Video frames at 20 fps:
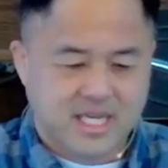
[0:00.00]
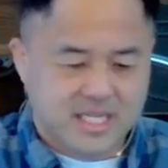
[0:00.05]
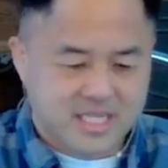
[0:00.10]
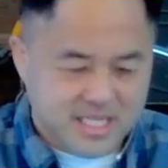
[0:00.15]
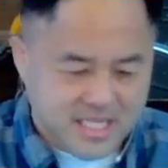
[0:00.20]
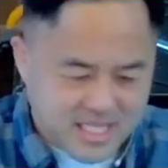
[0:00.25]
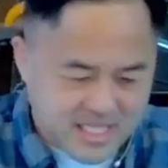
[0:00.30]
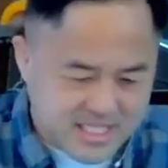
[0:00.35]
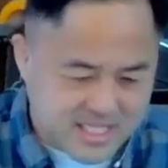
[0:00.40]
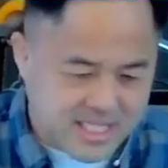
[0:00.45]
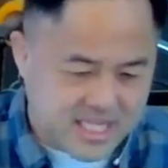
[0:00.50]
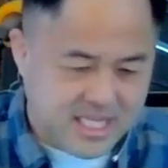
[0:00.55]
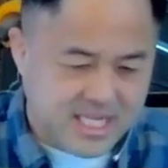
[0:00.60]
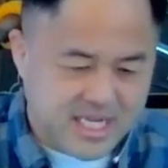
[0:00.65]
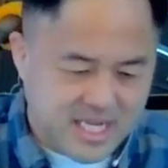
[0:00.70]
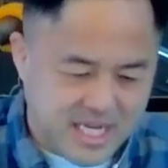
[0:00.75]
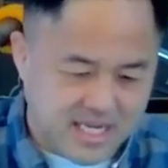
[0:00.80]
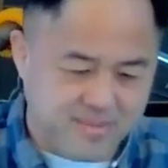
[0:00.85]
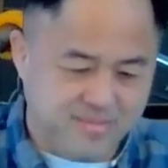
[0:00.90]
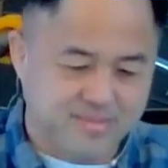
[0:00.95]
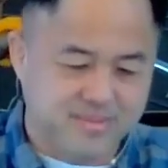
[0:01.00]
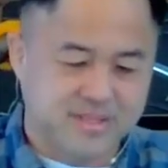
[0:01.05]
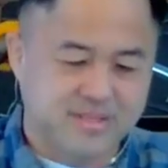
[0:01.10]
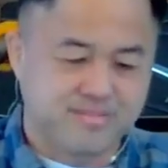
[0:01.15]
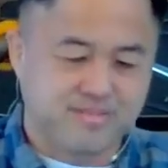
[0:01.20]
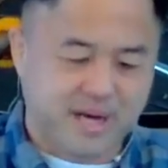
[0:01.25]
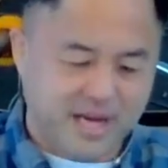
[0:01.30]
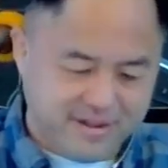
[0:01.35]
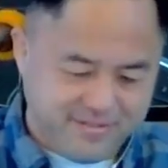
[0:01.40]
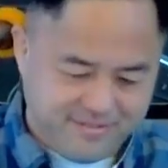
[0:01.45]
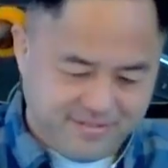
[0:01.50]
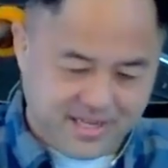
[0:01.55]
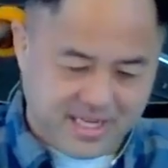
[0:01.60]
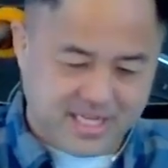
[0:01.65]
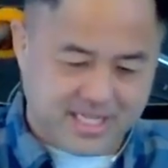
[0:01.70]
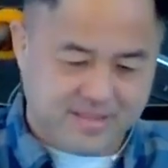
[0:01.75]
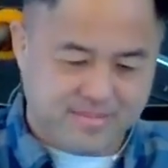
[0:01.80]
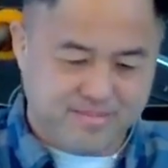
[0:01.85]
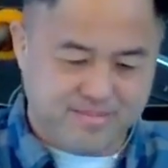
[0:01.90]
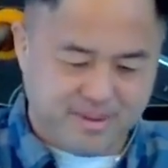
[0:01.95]
that comes by
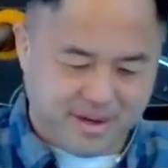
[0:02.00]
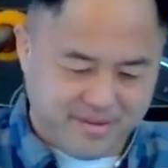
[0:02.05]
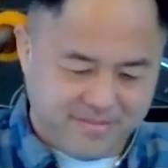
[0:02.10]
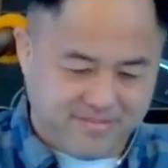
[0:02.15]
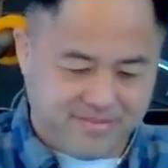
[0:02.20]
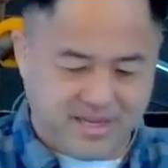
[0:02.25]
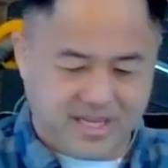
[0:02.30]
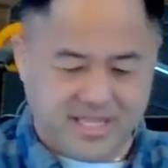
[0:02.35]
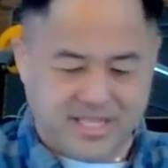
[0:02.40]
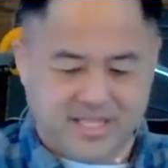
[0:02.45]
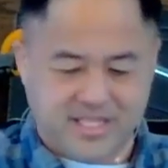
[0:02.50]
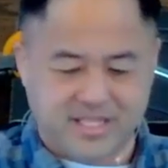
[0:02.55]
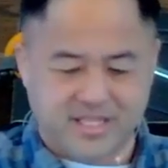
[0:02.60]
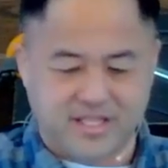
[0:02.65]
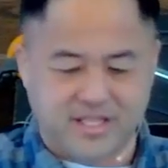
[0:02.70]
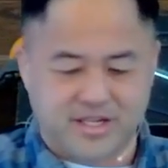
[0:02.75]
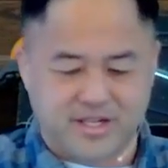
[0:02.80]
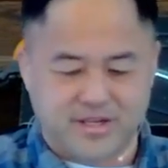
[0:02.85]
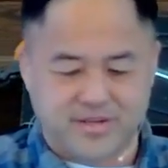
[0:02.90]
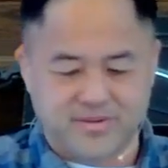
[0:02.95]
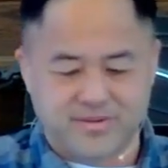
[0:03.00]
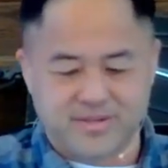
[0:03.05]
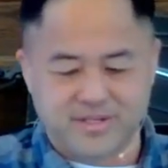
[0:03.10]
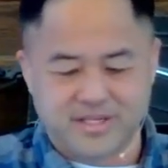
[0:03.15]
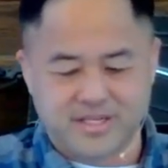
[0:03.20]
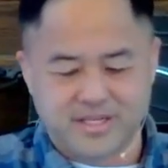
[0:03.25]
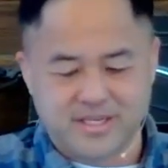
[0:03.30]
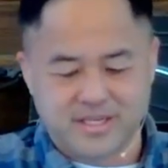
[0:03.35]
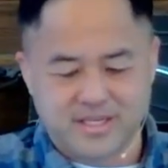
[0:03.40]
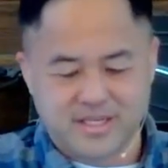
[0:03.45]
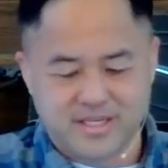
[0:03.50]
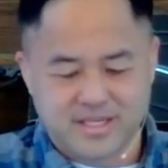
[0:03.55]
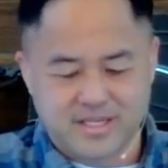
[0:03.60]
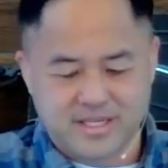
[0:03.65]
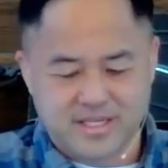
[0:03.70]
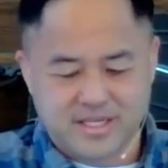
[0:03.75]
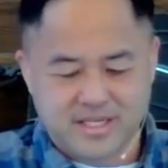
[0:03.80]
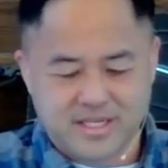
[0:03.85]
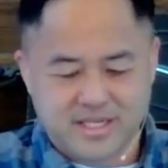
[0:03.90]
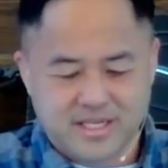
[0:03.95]
faith alone.
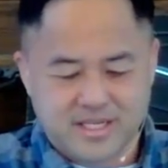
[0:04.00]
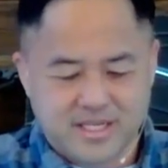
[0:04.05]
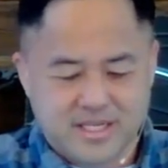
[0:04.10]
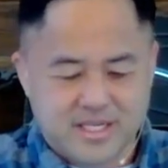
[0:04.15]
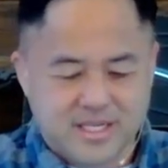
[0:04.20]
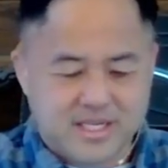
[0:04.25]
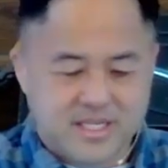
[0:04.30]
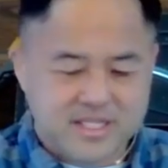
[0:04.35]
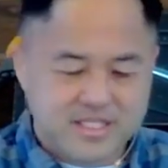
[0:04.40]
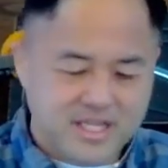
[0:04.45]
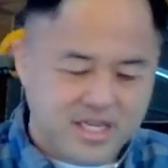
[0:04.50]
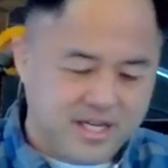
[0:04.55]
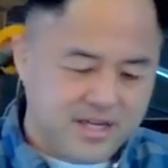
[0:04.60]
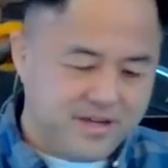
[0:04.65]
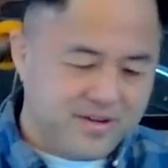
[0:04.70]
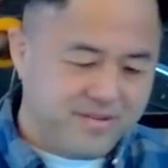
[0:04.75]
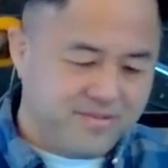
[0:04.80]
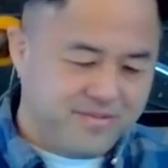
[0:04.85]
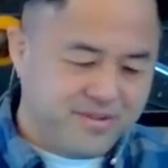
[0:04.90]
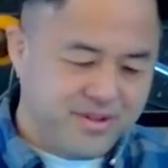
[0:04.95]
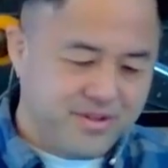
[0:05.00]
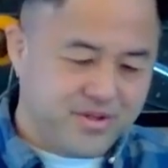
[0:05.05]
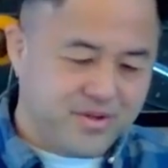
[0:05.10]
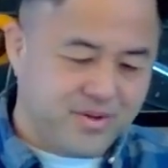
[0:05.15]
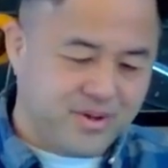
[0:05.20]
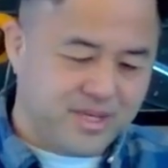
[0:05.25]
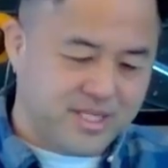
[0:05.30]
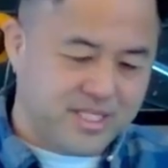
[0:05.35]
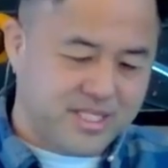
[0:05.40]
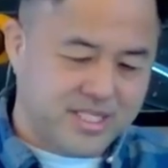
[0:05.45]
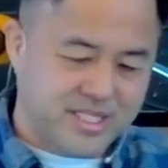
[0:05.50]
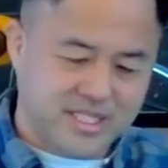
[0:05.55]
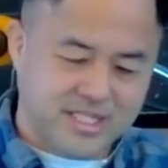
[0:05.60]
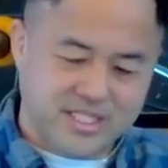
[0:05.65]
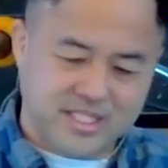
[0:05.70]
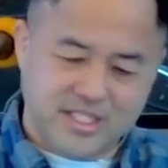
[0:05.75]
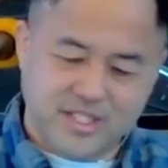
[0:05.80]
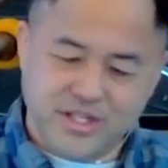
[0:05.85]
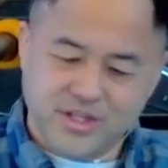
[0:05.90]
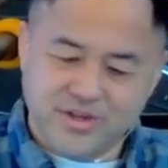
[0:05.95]
So, a few
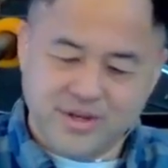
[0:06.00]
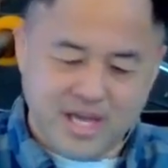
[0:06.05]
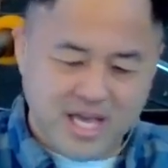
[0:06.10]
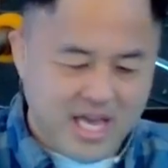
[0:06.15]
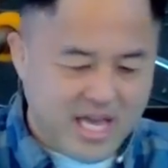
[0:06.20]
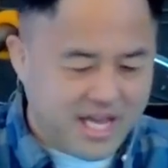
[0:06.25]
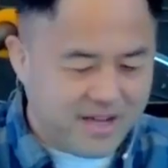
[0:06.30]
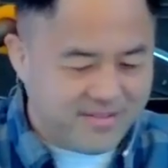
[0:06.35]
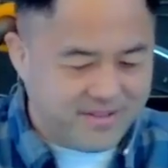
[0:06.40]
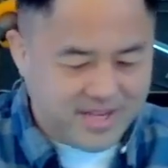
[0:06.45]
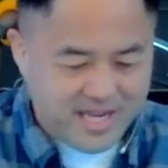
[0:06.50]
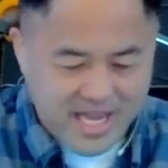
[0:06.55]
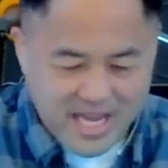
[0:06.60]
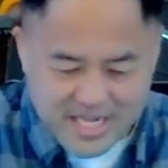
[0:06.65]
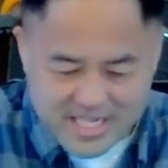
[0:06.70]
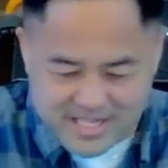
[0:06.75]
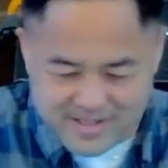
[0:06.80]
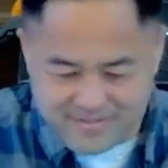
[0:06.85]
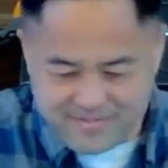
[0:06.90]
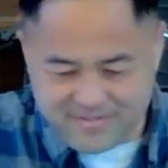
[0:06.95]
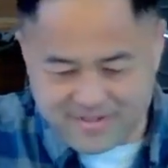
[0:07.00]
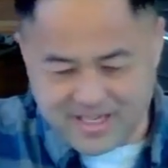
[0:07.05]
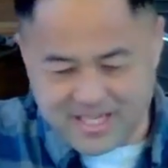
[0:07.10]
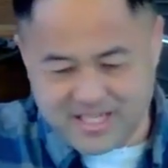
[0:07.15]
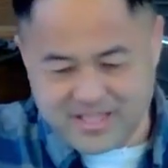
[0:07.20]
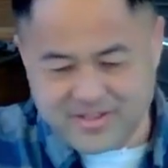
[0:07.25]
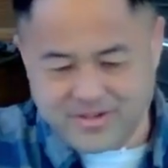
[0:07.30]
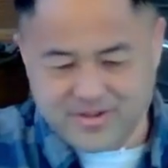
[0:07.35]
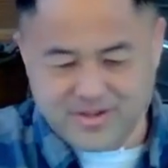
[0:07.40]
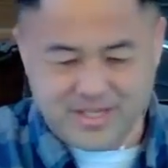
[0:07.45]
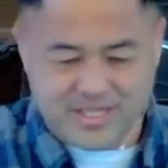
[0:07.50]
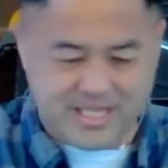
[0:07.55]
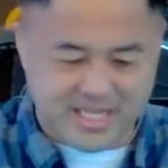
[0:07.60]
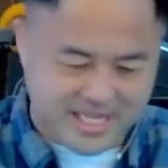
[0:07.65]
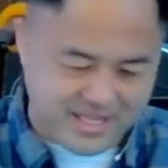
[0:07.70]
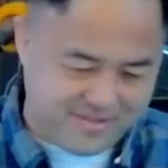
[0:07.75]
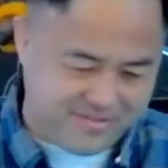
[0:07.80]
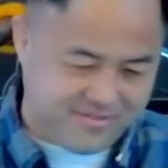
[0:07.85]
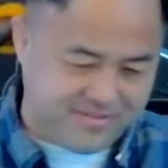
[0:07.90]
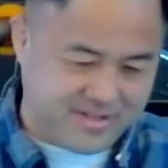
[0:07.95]
questions. Do you have an active faith or a
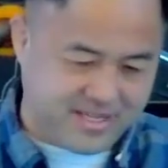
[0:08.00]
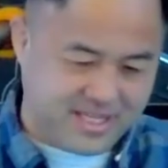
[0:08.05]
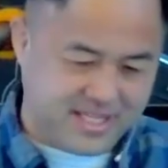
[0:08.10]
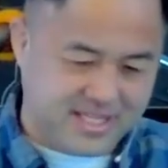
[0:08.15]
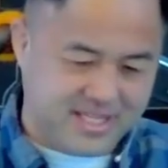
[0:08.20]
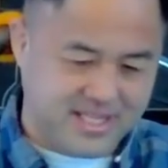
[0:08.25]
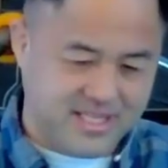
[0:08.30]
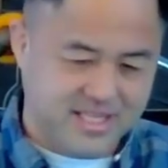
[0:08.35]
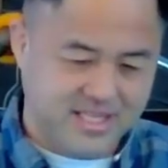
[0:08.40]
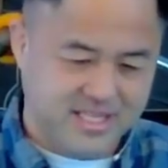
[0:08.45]
dead faith?